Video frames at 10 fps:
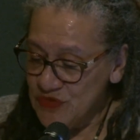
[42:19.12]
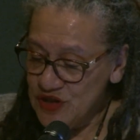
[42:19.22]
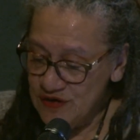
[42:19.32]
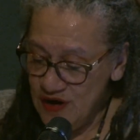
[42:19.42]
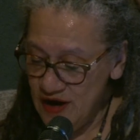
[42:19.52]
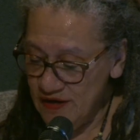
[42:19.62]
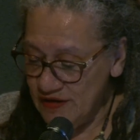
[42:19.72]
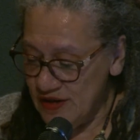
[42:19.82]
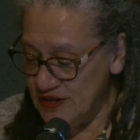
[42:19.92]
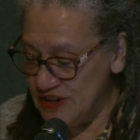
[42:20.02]
There
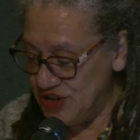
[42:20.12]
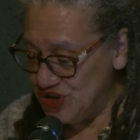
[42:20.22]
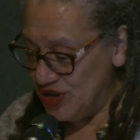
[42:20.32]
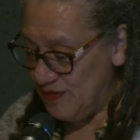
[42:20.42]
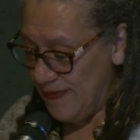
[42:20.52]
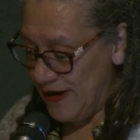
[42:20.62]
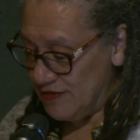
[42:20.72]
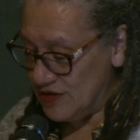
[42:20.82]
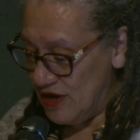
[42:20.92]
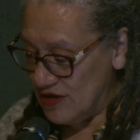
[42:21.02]
are additional
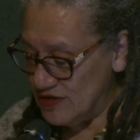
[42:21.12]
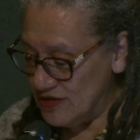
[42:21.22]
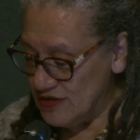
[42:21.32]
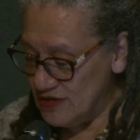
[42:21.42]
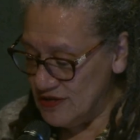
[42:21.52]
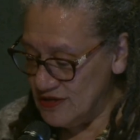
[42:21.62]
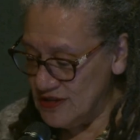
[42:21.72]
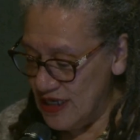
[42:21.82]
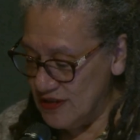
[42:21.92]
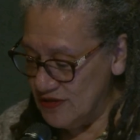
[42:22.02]
paradoxes. The
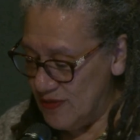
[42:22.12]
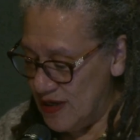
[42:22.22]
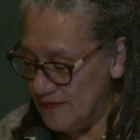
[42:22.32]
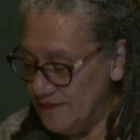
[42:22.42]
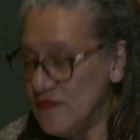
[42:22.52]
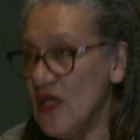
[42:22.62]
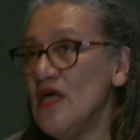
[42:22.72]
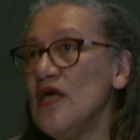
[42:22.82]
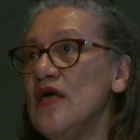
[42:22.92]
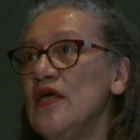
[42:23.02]
second one.
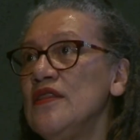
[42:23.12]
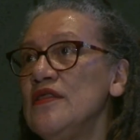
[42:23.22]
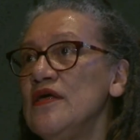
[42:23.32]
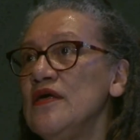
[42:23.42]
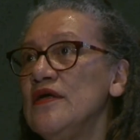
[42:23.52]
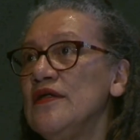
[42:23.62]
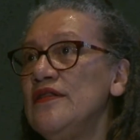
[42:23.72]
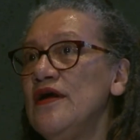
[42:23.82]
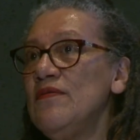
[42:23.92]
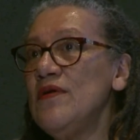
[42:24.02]

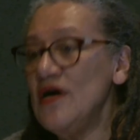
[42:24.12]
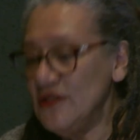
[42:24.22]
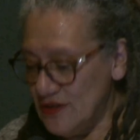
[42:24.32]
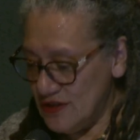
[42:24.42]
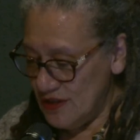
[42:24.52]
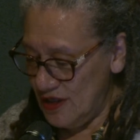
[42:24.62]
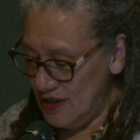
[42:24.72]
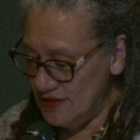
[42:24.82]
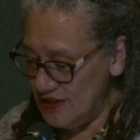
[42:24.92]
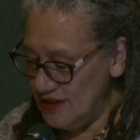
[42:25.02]
There was,
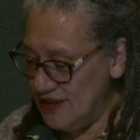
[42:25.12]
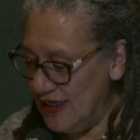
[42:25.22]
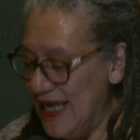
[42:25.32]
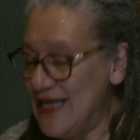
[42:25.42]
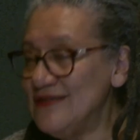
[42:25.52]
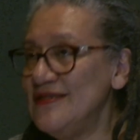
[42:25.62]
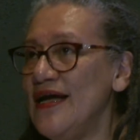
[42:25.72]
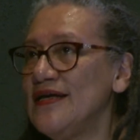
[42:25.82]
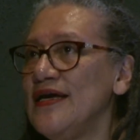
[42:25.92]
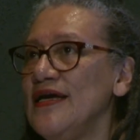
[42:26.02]
until the last
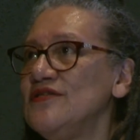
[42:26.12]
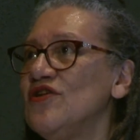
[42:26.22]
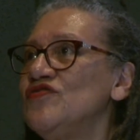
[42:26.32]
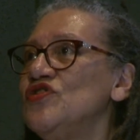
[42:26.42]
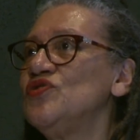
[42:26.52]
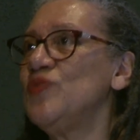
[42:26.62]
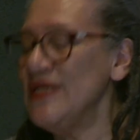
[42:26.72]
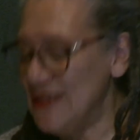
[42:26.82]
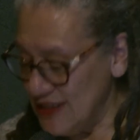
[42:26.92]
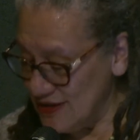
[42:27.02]
decade of the
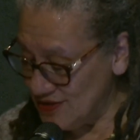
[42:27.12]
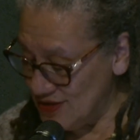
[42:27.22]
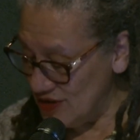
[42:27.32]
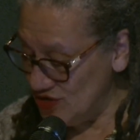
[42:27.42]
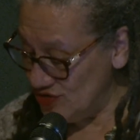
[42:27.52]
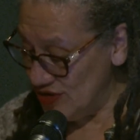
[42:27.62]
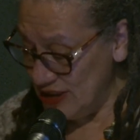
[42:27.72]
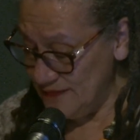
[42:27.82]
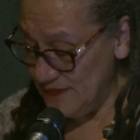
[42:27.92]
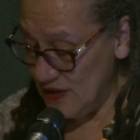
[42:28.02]
20th century,